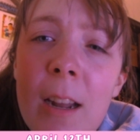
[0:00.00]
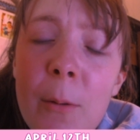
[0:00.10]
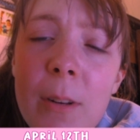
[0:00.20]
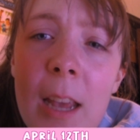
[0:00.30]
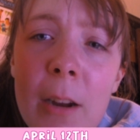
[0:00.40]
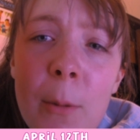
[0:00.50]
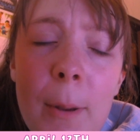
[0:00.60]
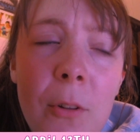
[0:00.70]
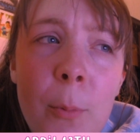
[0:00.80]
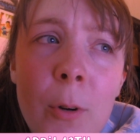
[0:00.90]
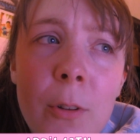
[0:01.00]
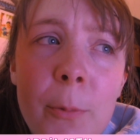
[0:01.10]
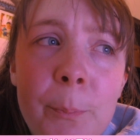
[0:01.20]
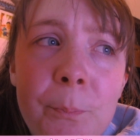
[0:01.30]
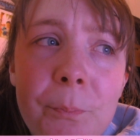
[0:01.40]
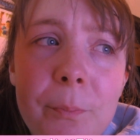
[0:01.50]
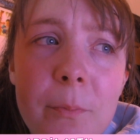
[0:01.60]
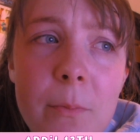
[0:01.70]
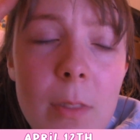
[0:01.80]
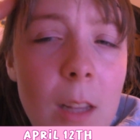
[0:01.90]
I would care about sports,
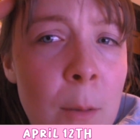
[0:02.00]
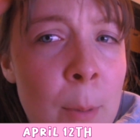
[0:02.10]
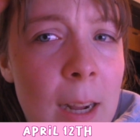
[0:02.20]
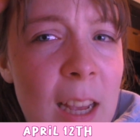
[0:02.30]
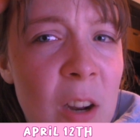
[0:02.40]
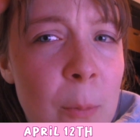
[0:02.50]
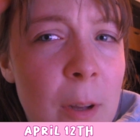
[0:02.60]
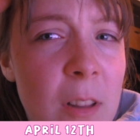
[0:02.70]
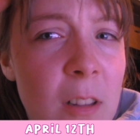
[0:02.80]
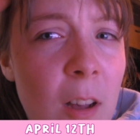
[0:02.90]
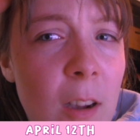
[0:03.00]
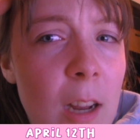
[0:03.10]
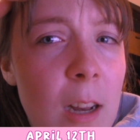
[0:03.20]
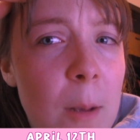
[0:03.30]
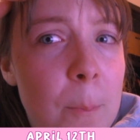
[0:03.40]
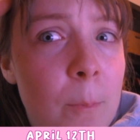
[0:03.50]
but I care about this hockey team.